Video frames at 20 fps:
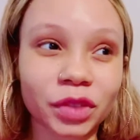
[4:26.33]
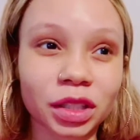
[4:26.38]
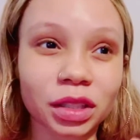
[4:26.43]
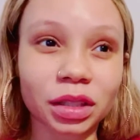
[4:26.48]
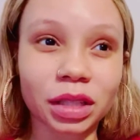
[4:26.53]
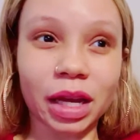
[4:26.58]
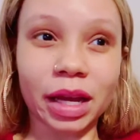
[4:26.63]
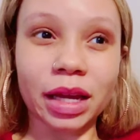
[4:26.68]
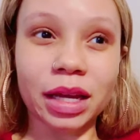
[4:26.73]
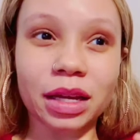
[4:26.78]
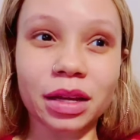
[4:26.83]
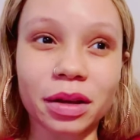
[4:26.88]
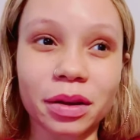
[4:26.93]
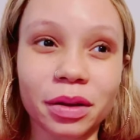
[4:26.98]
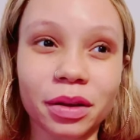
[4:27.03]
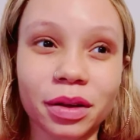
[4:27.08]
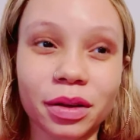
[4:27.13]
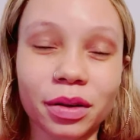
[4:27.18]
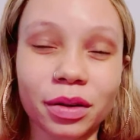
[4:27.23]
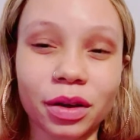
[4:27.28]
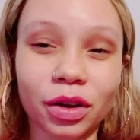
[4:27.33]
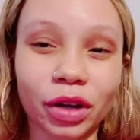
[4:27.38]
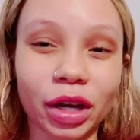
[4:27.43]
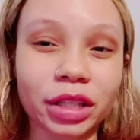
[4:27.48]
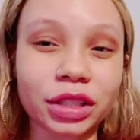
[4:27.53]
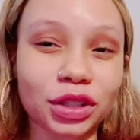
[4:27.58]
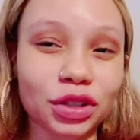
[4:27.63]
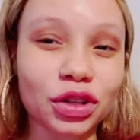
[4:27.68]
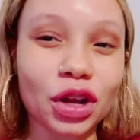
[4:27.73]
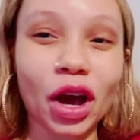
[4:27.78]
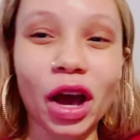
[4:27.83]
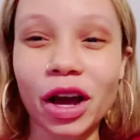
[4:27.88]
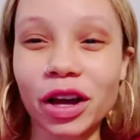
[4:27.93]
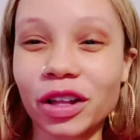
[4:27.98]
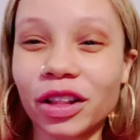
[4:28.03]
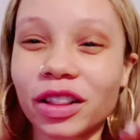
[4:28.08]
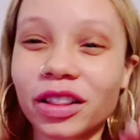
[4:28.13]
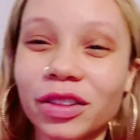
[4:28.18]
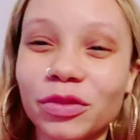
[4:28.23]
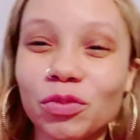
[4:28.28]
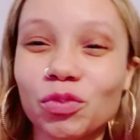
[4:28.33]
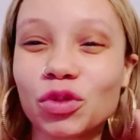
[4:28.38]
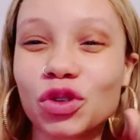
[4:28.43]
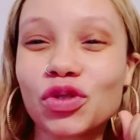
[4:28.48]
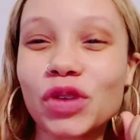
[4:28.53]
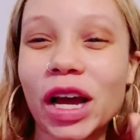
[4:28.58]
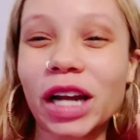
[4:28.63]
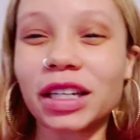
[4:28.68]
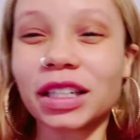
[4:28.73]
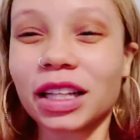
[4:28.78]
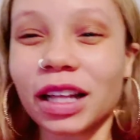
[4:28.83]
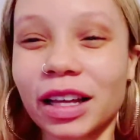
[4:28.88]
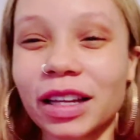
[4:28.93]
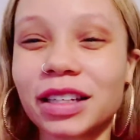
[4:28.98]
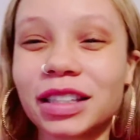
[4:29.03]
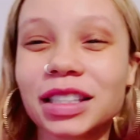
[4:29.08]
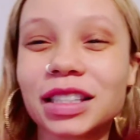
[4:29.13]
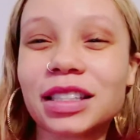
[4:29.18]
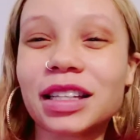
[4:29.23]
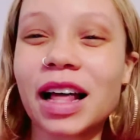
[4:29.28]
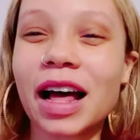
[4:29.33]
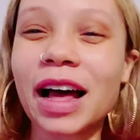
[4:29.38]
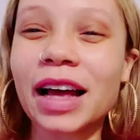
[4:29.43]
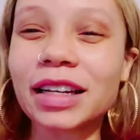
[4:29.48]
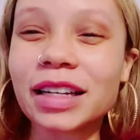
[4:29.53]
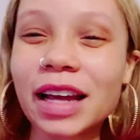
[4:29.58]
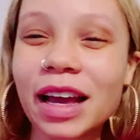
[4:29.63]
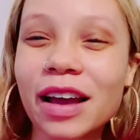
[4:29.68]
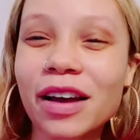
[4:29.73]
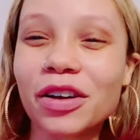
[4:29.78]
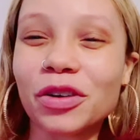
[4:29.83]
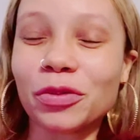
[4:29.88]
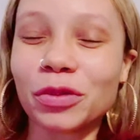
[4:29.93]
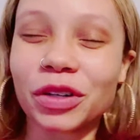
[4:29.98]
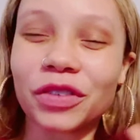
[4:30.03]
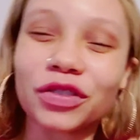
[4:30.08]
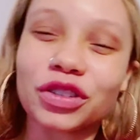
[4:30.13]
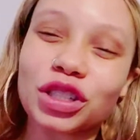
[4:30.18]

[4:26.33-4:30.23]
Like okay, so you know how you got to like slide down or whatever,